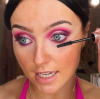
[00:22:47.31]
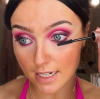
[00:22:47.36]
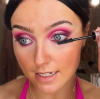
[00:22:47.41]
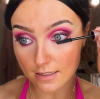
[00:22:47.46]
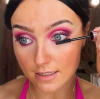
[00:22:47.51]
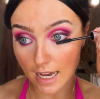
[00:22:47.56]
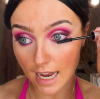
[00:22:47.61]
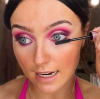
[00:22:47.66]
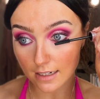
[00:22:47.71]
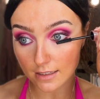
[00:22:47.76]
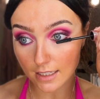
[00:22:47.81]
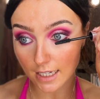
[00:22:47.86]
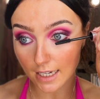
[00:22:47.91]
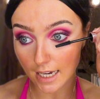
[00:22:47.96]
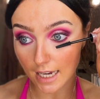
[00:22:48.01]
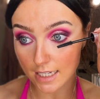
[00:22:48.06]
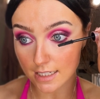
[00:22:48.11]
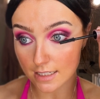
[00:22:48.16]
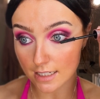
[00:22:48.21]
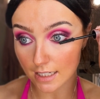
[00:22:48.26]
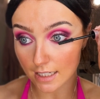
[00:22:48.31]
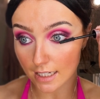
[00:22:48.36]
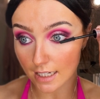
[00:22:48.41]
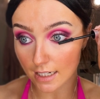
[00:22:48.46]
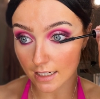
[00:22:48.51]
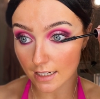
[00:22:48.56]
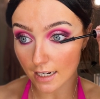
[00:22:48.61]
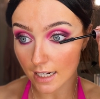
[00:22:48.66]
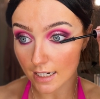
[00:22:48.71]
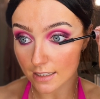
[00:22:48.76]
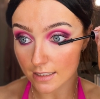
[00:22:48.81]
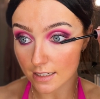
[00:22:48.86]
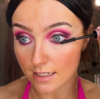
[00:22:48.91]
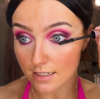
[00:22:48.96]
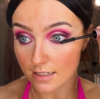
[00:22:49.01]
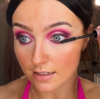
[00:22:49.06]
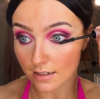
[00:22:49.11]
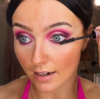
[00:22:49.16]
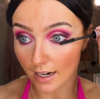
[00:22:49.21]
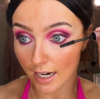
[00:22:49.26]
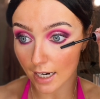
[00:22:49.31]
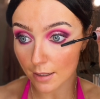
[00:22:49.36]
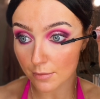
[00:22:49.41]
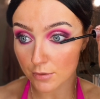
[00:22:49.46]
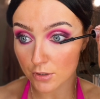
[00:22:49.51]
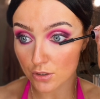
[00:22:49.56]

exactly as Gein had described.